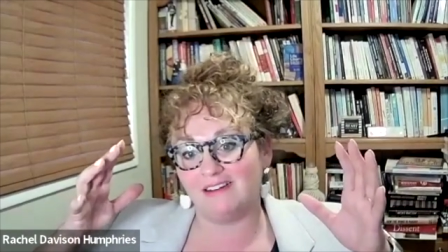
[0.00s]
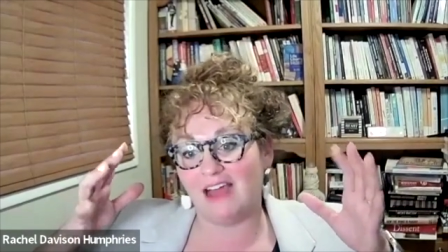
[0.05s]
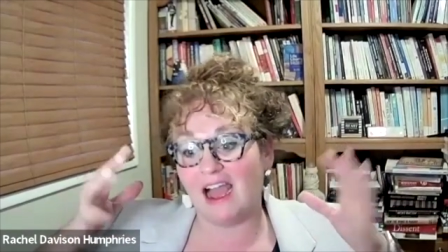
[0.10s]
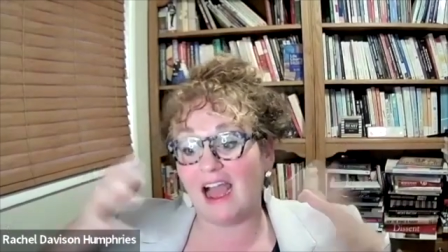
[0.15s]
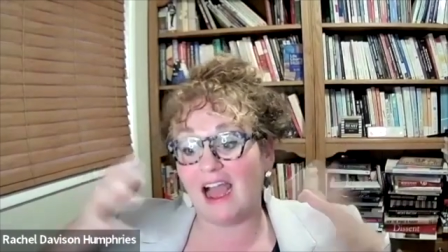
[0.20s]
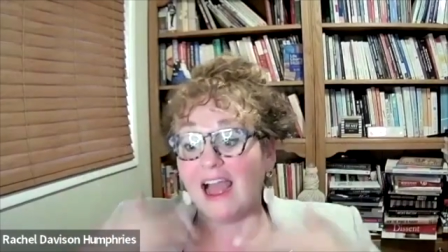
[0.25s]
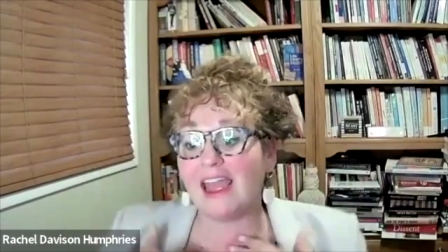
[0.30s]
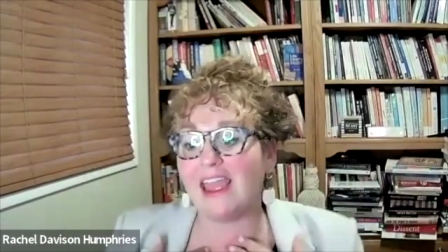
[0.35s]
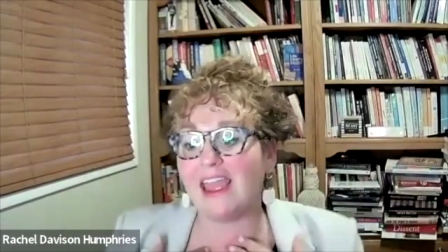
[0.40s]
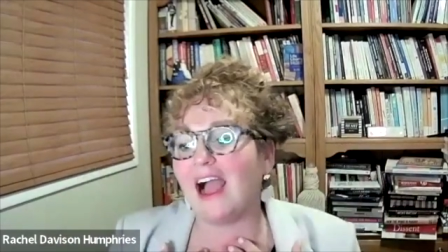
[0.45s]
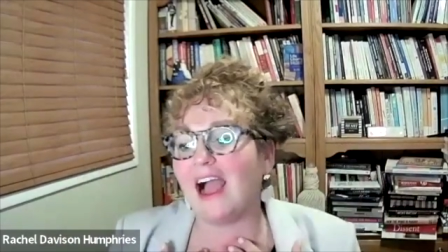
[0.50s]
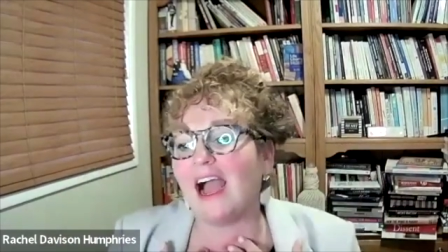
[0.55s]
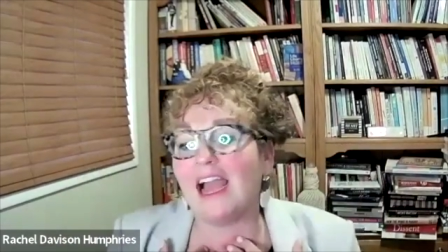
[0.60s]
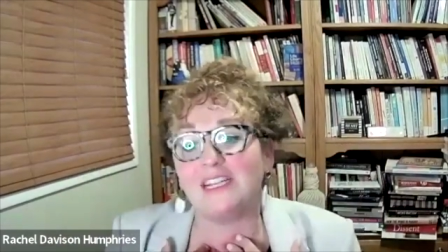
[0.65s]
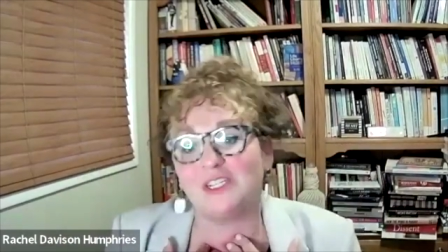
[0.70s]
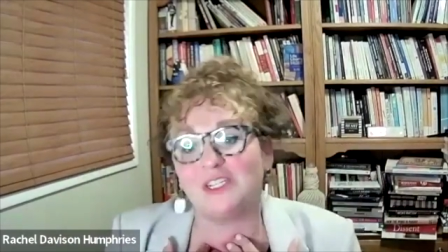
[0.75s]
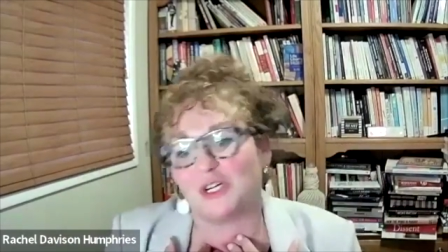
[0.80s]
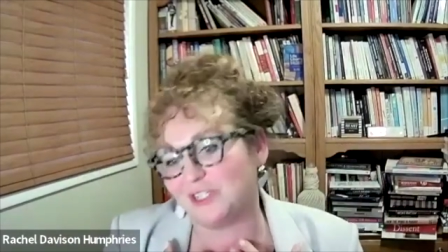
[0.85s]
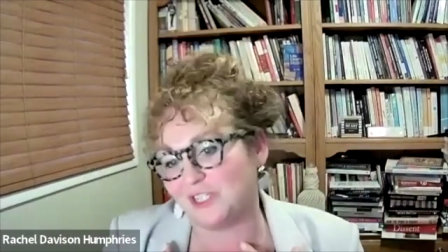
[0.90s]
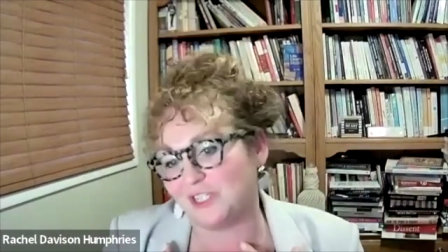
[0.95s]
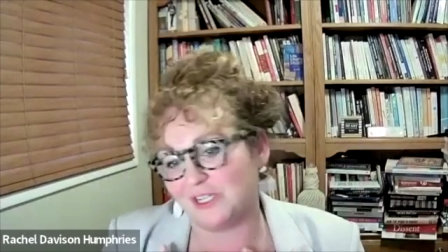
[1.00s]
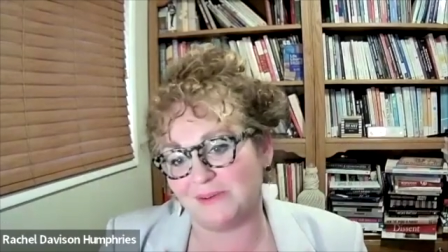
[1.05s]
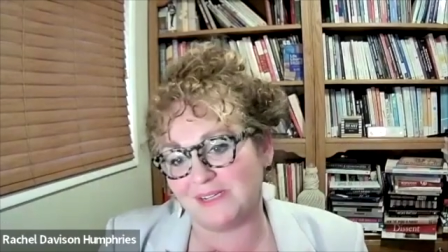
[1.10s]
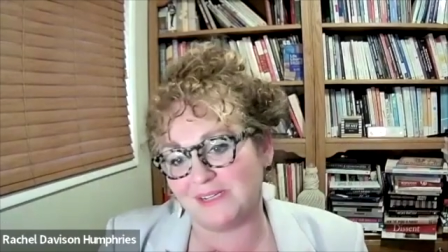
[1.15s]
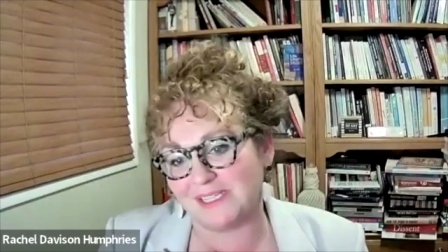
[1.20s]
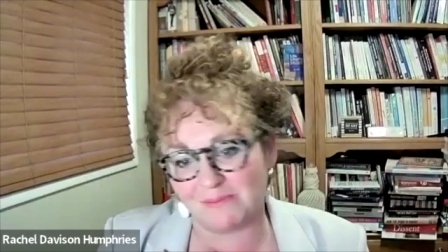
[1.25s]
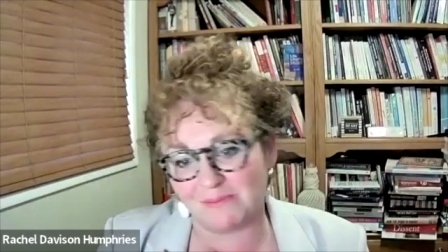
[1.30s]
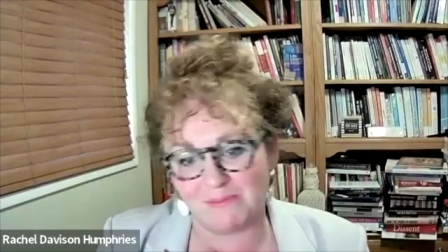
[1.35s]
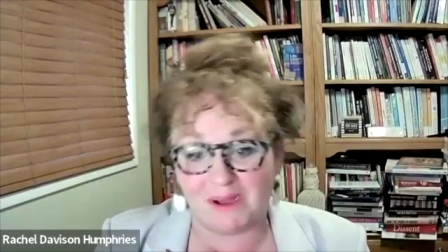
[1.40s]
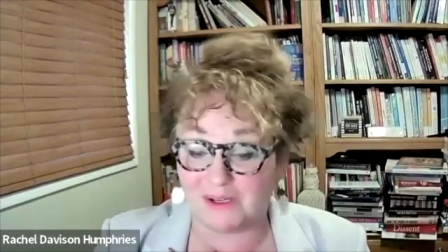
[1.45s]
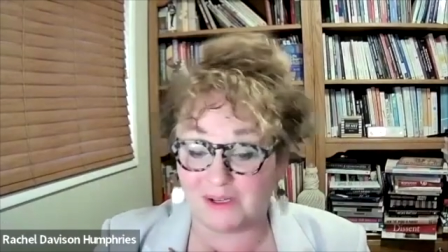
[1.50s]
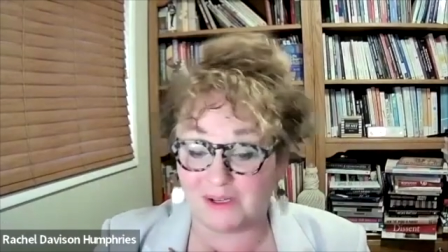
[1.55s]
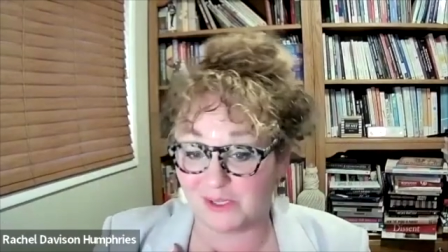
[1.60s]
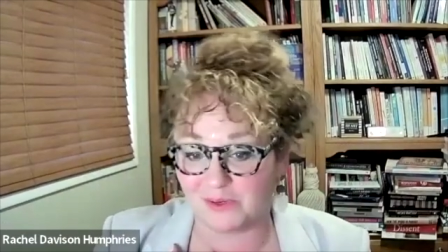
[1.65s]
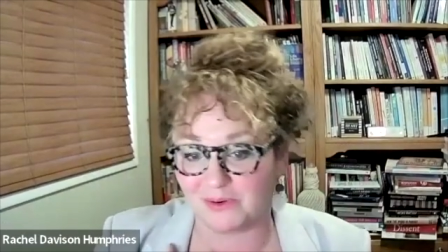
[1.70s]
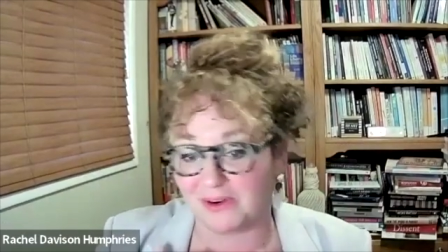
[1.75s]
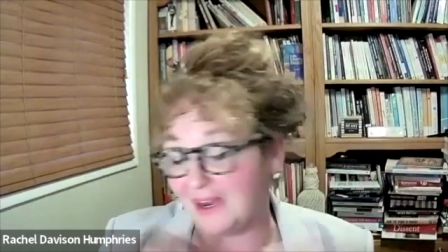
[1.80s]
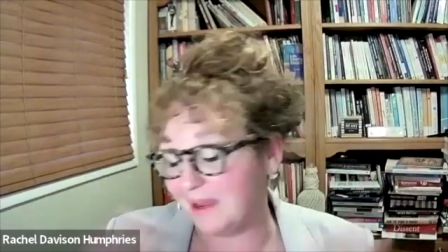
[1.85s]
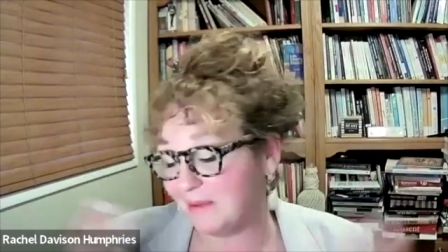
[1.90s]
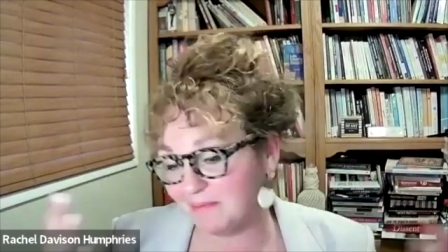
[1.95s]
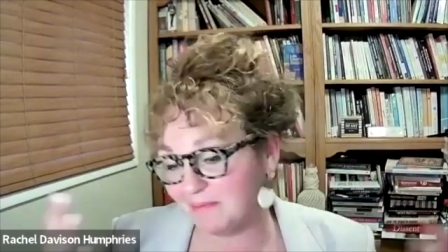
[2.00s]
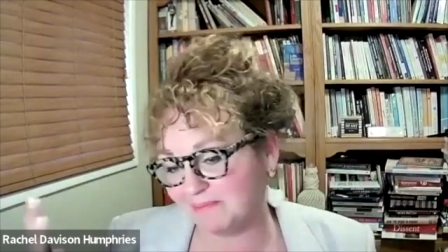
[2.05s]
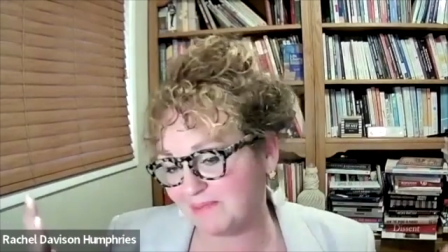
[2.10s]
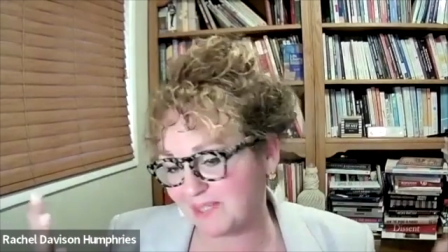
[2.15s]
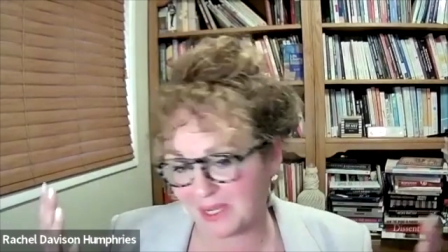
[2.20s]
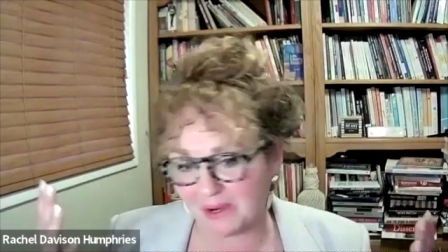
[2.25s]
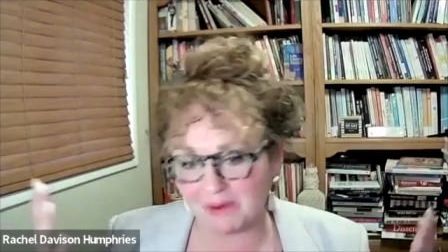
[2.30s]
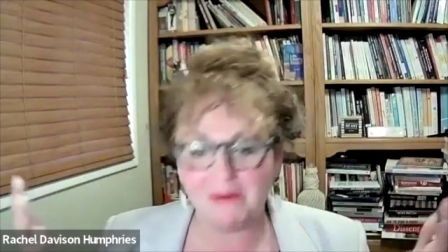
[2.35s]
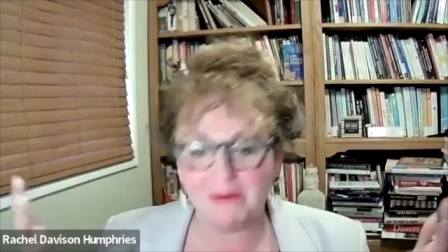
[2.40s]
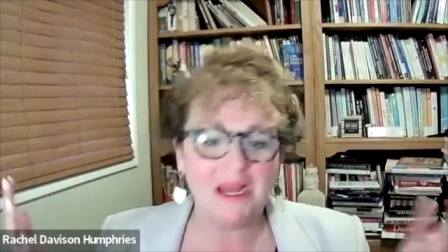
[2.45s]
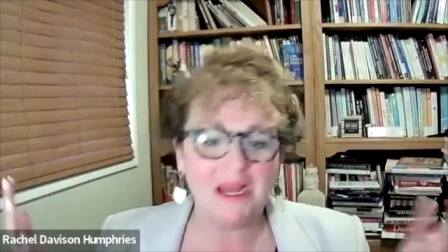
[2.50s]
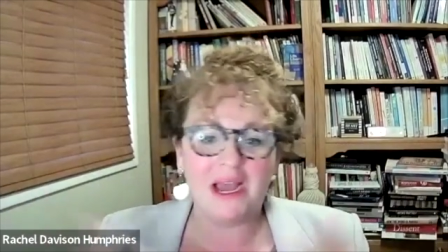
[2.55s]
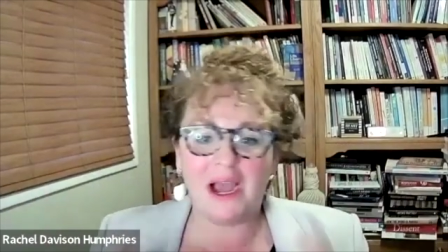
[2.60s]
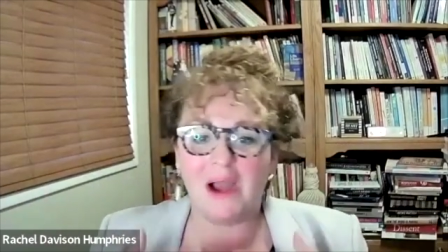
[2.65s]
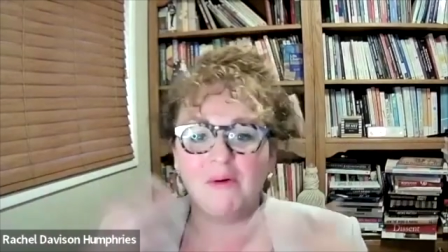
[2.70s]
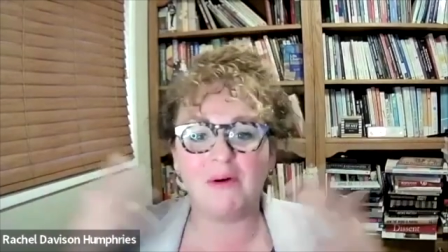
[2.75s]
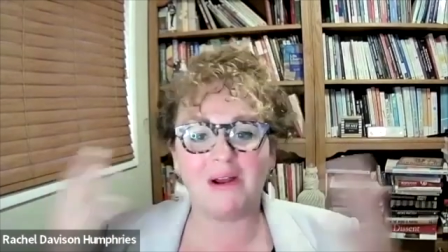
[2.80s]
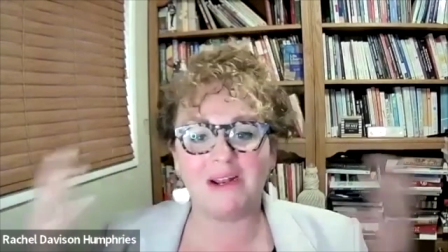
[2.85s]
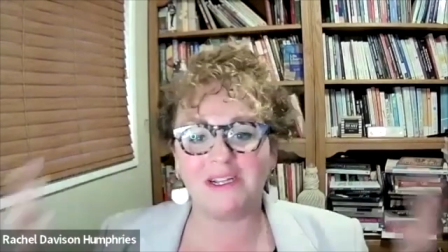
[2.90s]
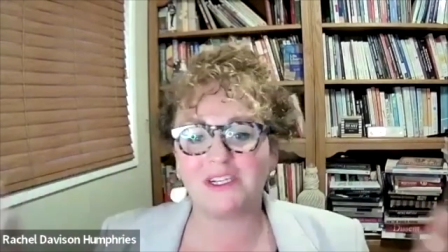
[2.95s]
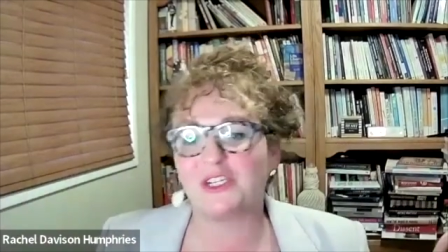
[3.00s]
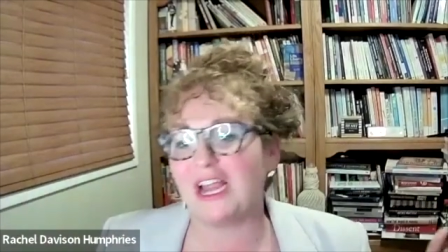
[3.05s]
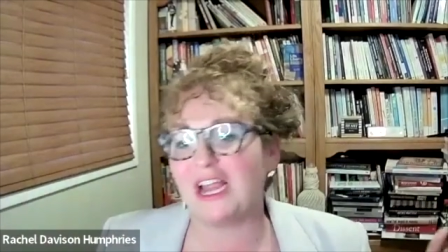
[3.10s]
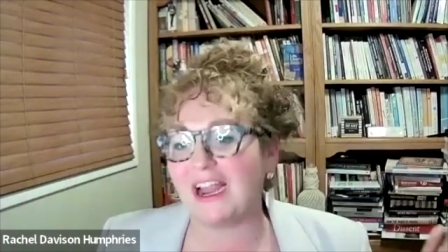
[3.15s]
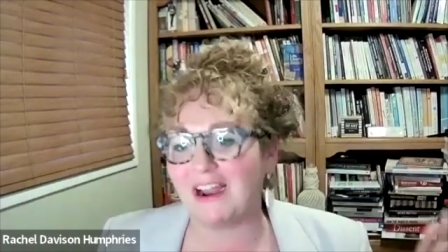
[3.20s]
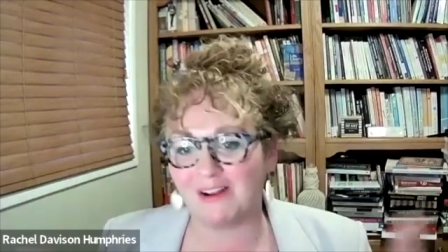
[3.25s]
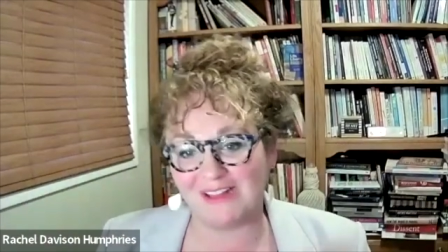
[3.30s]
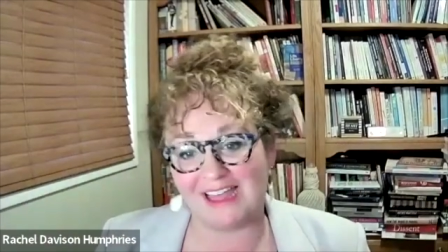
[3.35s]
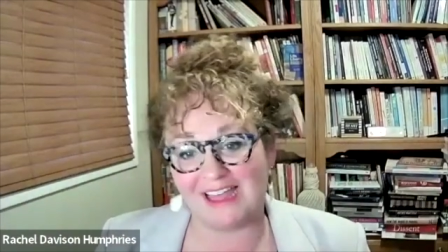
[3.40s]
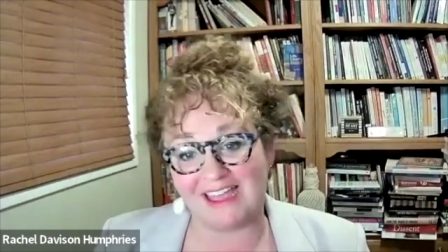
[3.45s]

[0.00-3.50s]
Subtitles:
I turn to is Montessori. So I want to share,